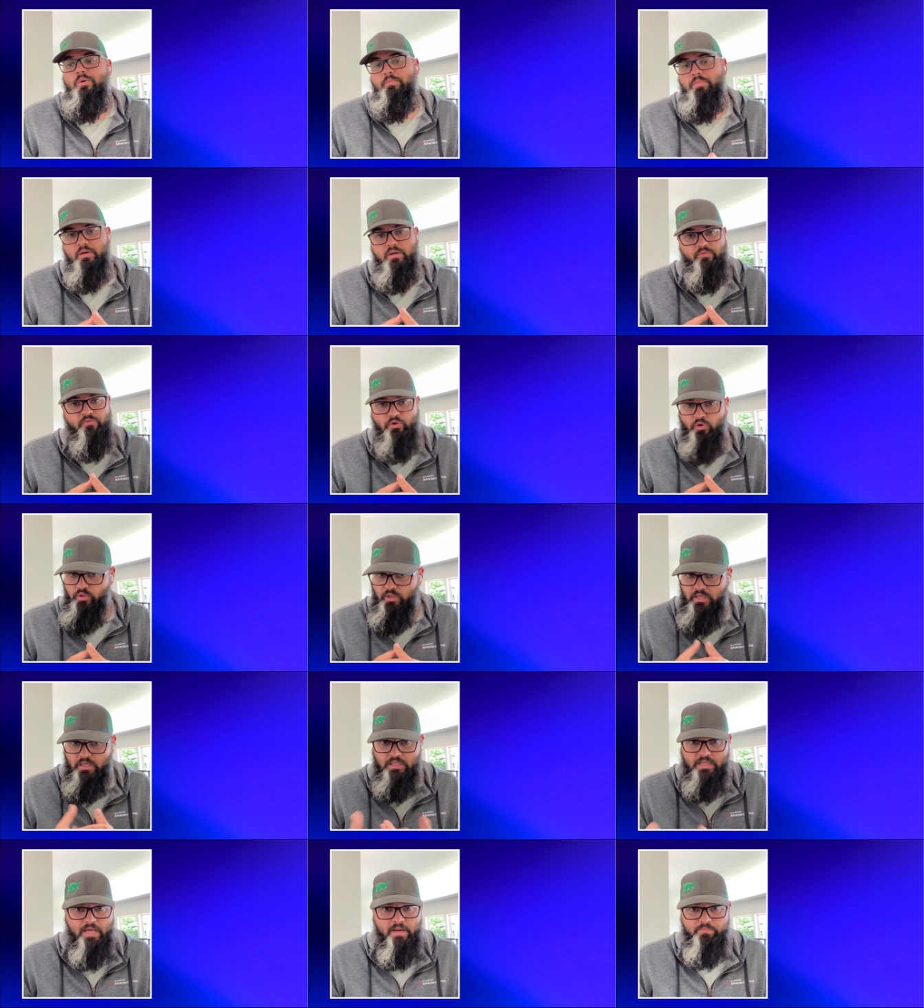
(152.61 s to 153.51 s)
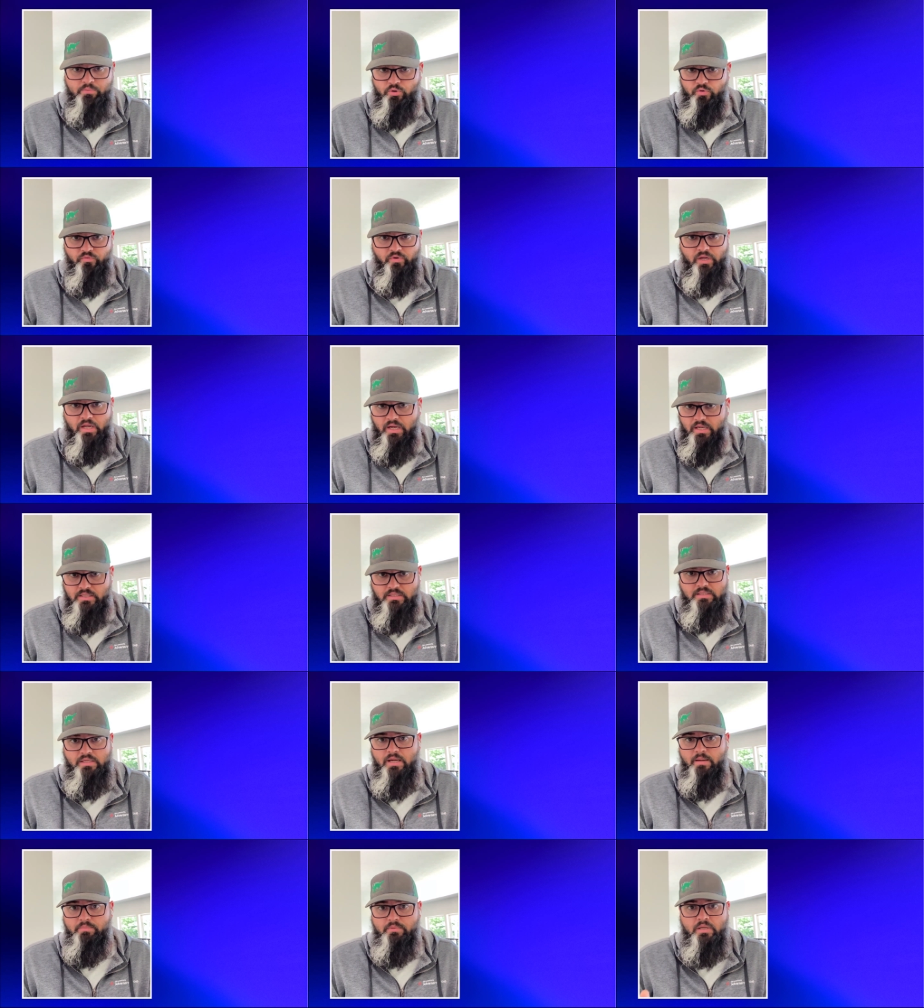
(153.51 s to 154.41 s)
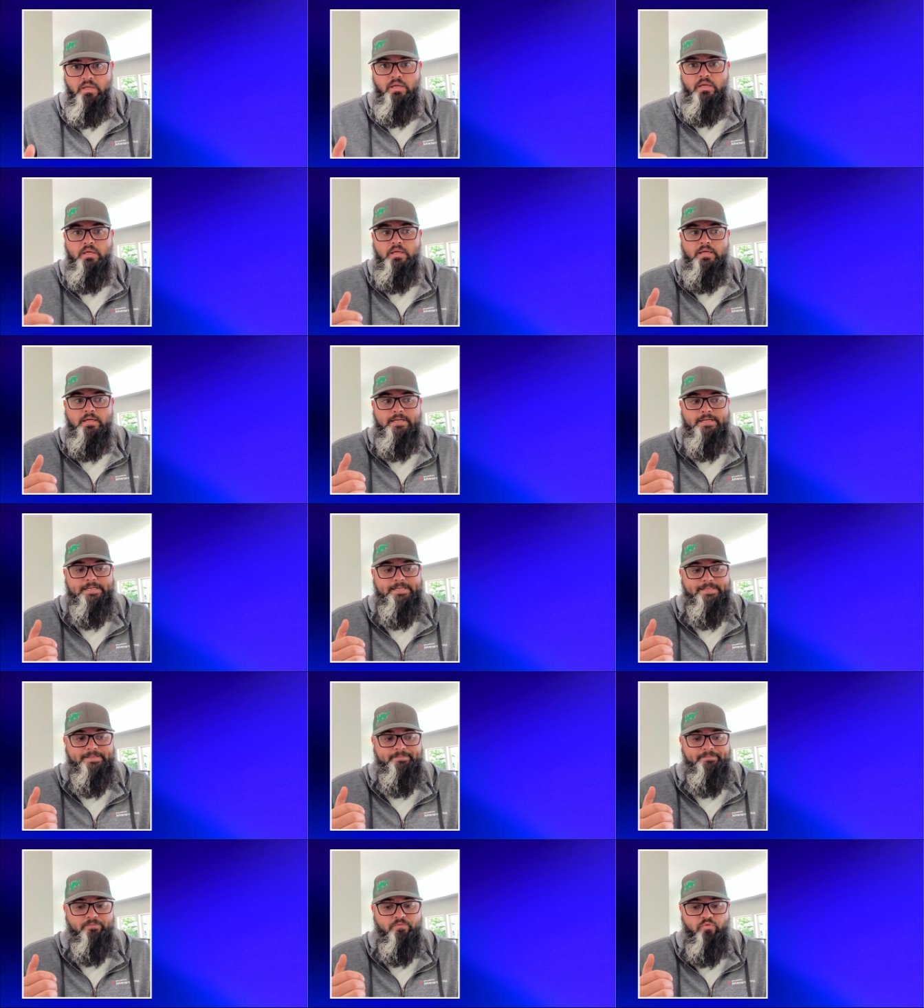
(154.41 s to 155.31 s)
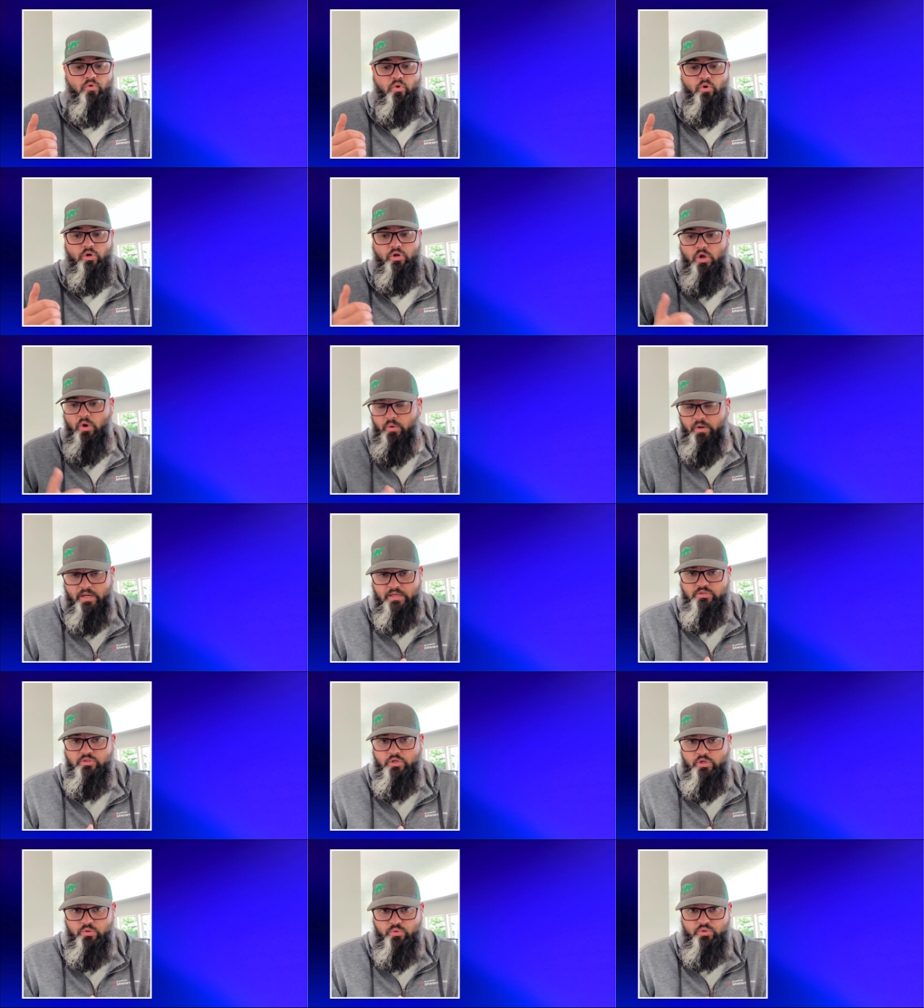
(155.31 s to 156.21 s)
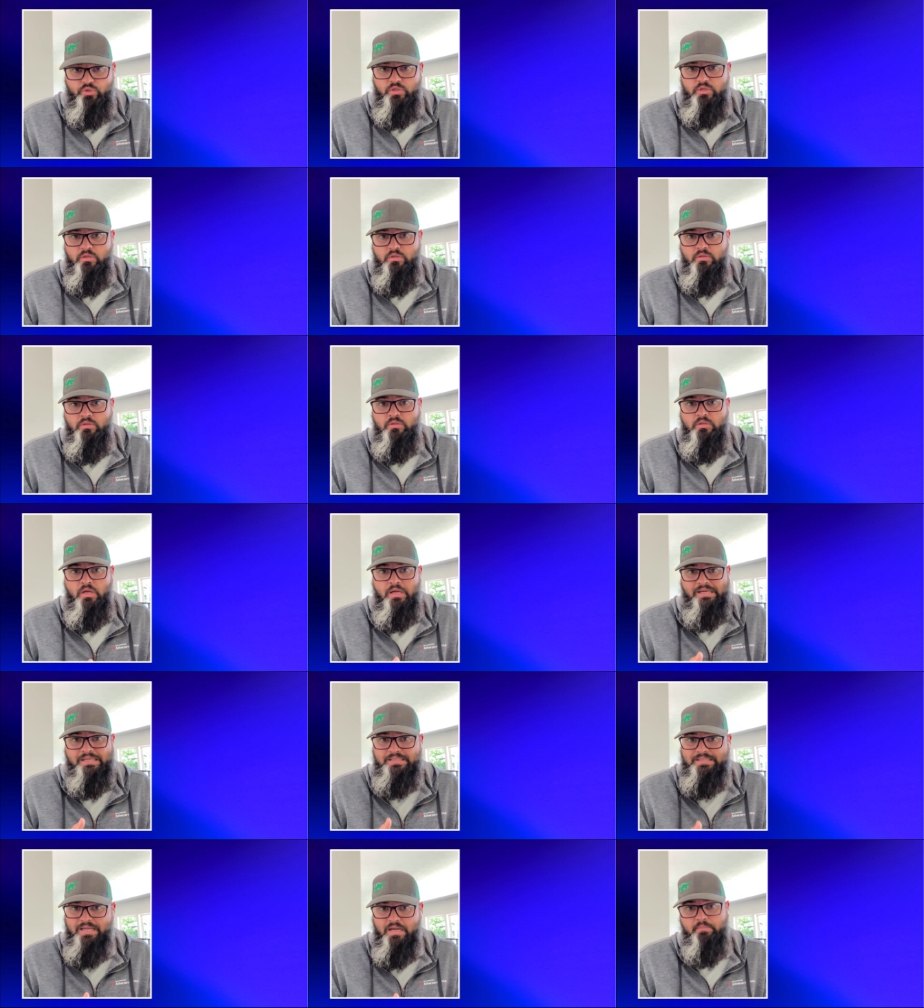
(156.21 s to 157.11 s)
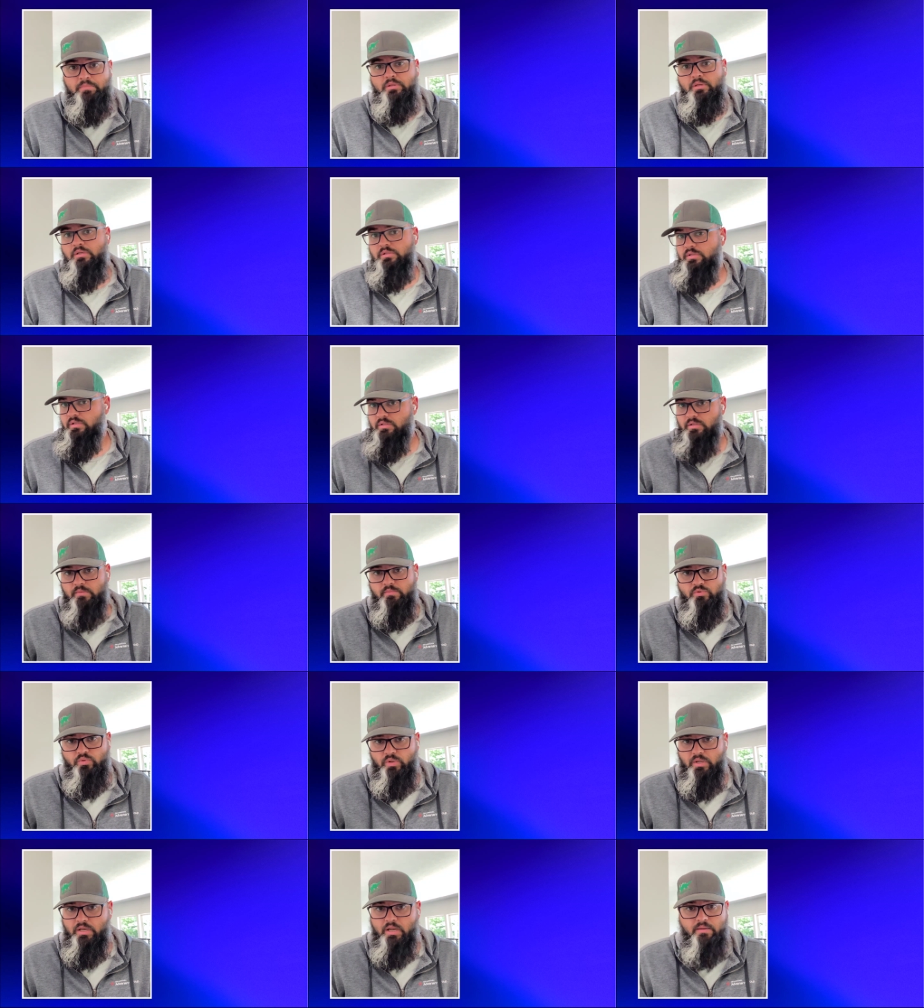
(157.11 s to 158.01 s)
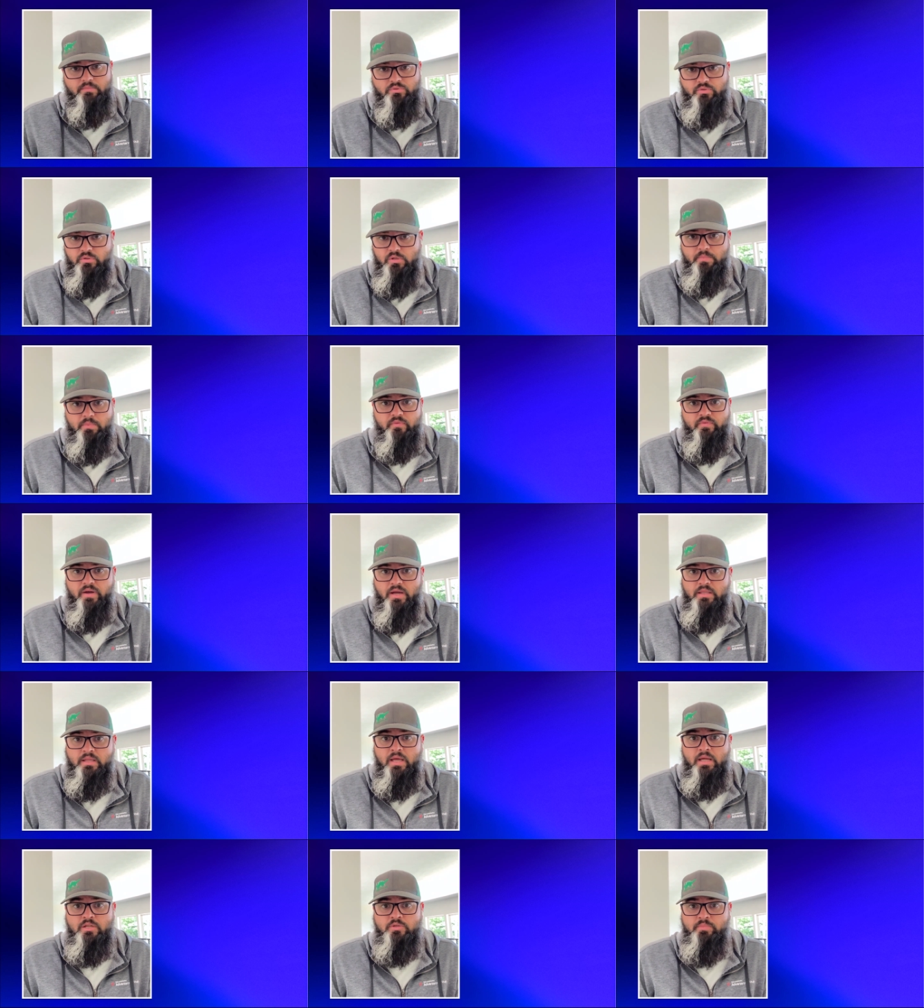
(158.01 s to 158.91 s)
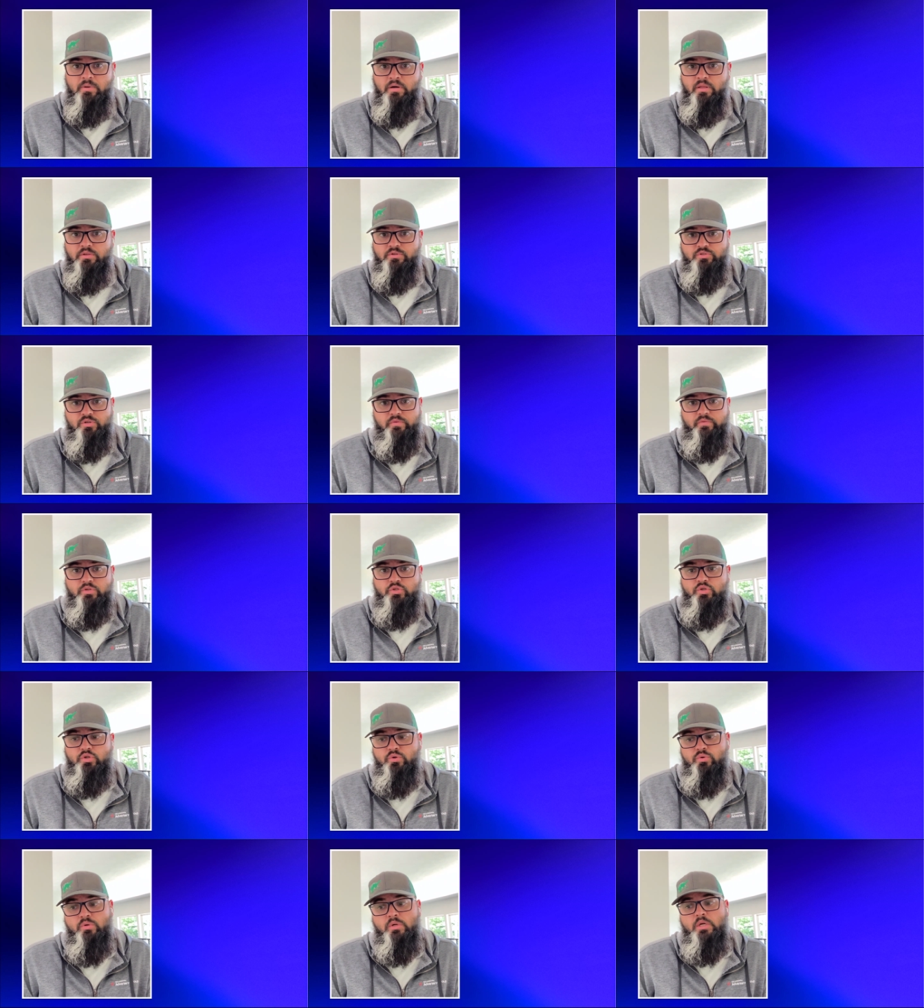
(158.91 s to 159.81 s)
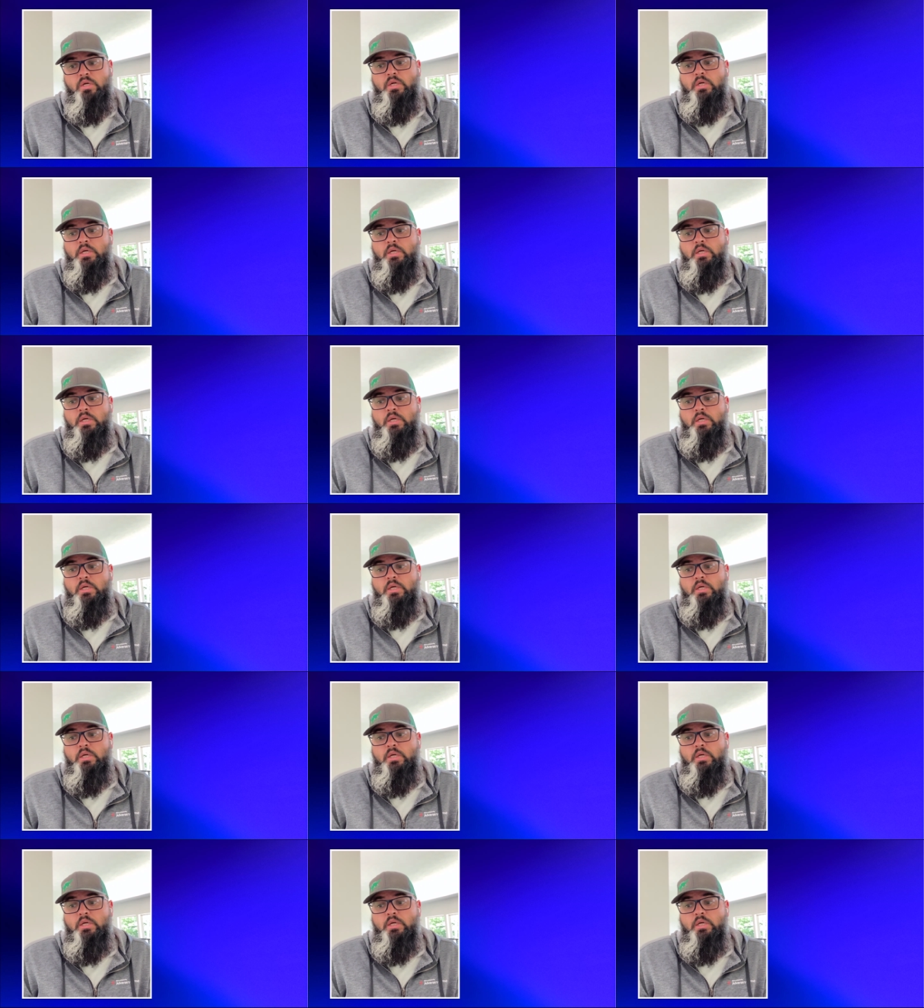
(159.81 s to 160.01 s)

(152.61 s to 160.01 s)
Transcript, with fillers: But if you need that proof of concept um, for code execution on a sampling of systems, we can absolutely provide that as part of the service too.